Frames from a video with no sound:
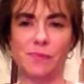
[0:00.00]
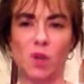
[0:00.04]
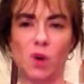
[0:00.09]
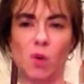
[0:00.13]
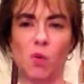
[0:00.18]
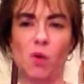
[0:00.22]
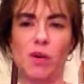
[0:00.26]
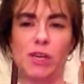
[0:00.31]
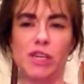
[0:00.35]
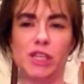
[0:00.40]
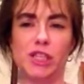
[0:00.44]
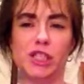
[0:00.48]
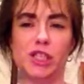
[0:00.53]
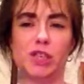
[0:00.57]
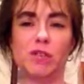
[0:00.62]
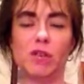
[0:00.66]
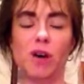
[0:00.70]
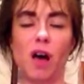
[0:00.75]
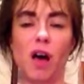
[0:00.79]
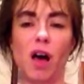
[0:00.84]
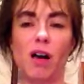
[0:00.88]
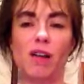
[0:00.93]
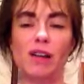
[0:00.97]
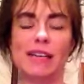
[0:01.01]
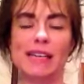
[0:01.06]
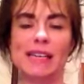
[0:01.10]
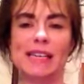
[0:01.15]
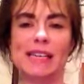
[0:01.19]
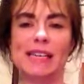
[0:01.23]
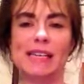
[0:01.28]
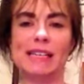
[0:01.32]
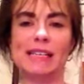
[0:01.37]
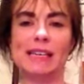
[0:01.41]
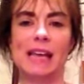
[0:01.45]
when you do log
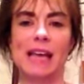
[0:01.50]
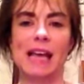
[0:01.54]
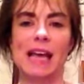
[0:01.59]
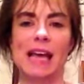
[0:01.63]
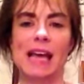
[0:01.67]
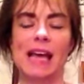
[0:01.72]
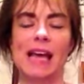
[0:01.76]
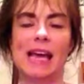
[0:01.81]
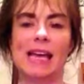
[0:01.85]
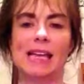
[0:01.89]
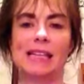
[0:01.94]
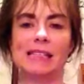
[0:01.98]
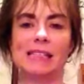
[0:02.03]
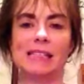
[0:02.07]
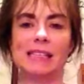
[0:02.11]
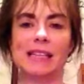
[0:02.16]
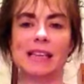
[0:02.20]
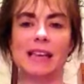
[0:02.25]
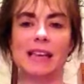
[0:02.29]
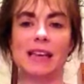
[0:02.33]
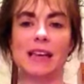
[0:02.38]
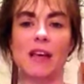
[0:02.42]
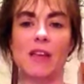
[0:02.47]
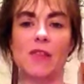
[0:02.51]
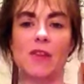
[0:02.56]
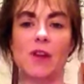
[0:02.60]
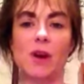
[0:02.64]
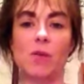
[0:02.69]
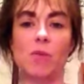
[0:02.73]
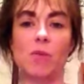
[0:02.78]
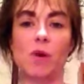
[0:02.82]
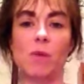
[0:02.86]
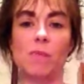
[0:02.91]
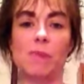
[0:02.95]
in is that
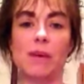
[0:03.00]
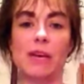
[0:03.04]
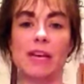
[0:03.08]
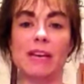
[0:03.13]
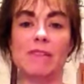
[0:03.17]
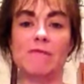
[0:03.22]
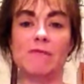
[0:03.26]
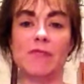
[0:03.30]
there will be